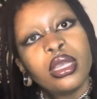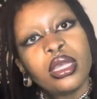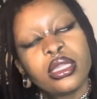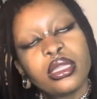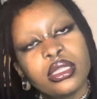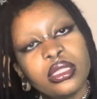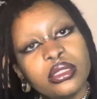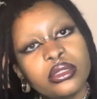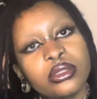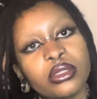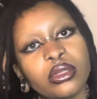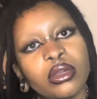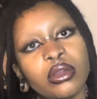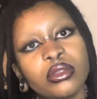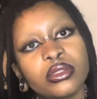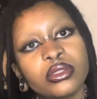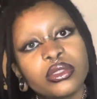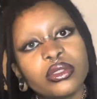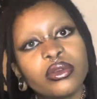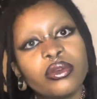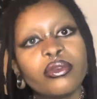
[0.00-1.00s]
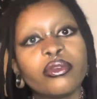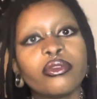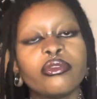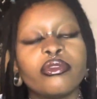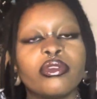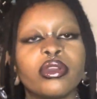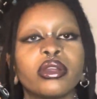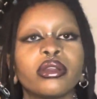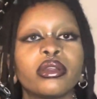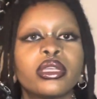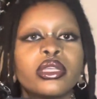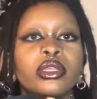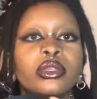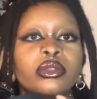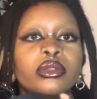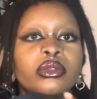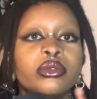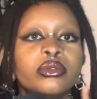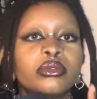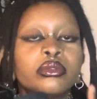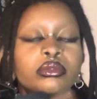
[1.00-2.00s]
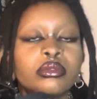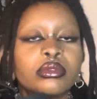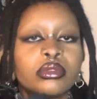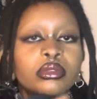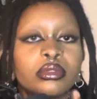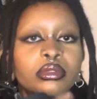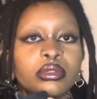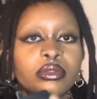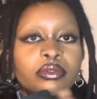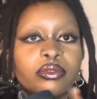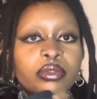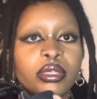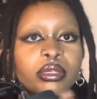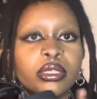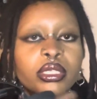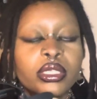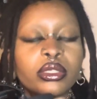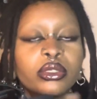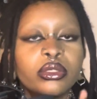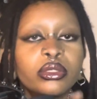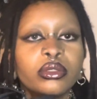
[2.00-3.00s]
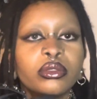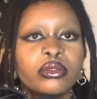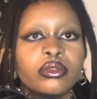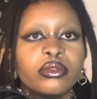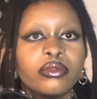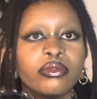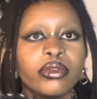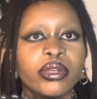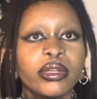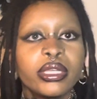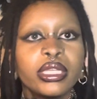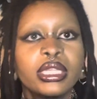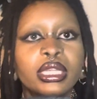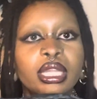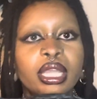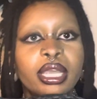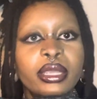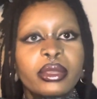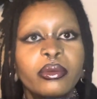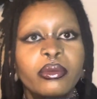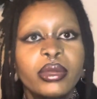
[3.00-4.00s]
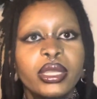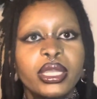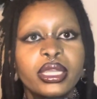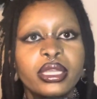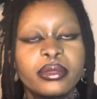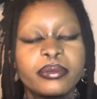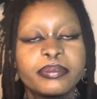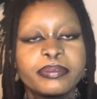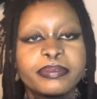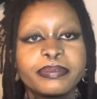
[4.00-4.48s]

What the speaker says: These are also very cute, very lightweight.